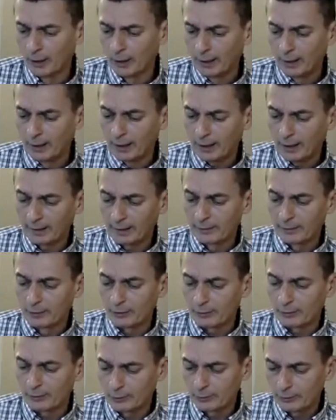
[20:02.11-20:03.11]
And,
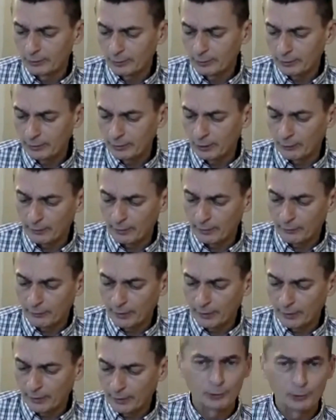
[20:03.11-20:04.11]
you know, if
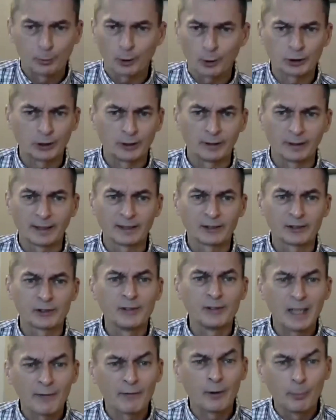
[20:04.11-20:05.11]
anybody's watching that has
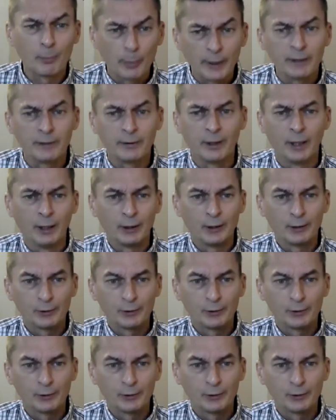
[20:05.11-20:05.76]
never been